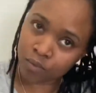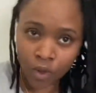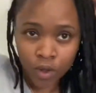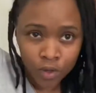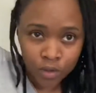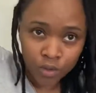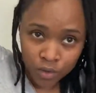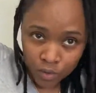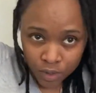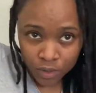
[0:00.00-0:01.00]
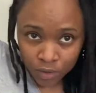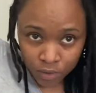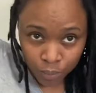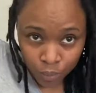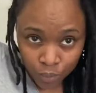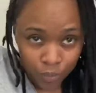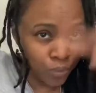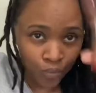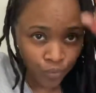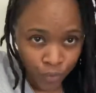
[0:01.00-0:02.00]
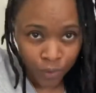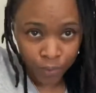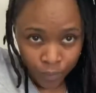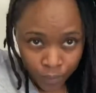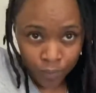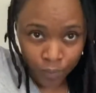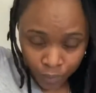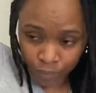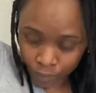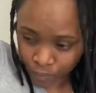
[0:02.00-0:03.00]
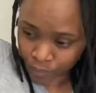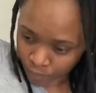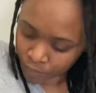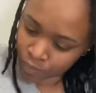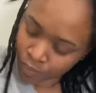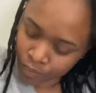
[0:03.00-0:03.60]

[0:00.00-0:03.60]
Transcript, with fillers: can come out. So as you go along, you just want to